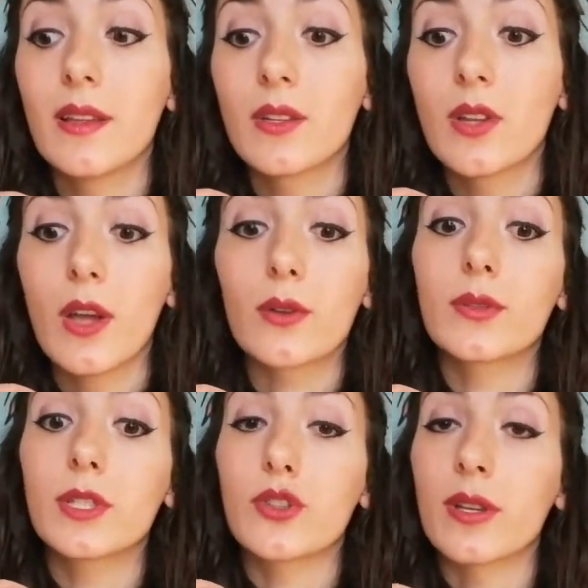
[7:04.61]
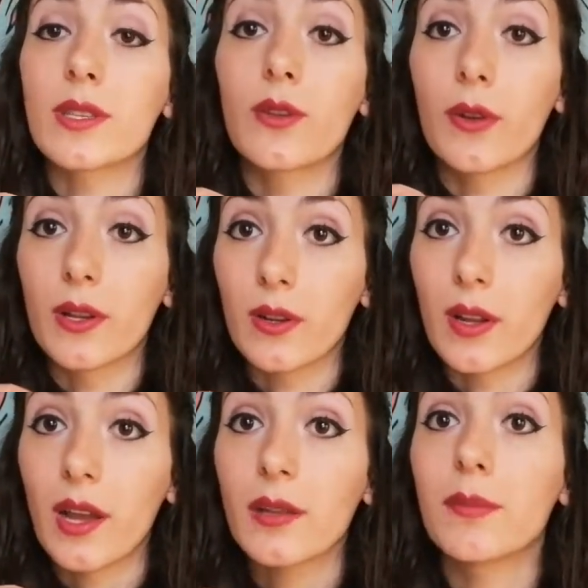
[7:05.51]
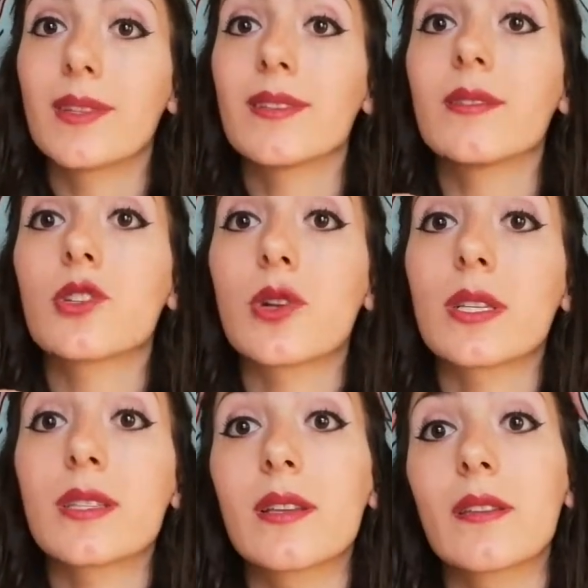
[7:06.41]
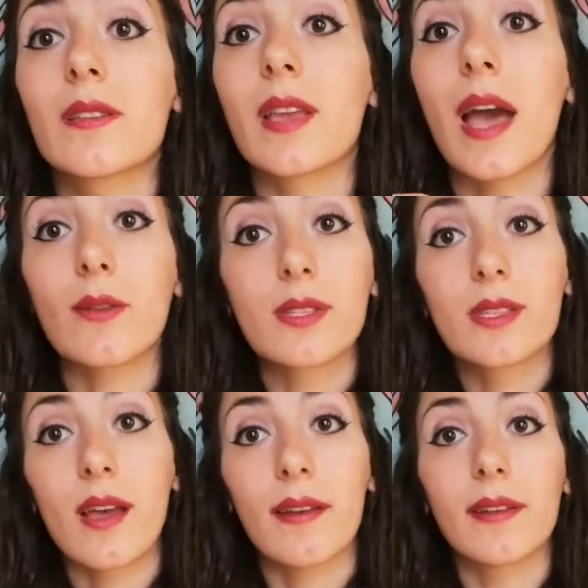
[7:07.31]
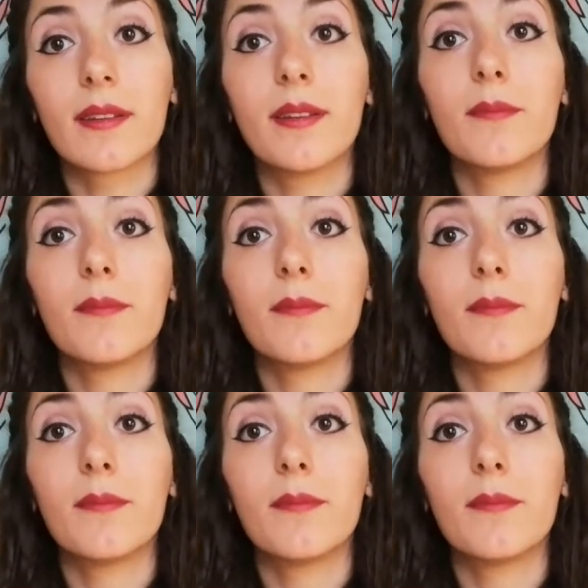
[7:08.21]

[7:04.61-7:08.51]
not only trusting your inner guide, but this is trusting the outside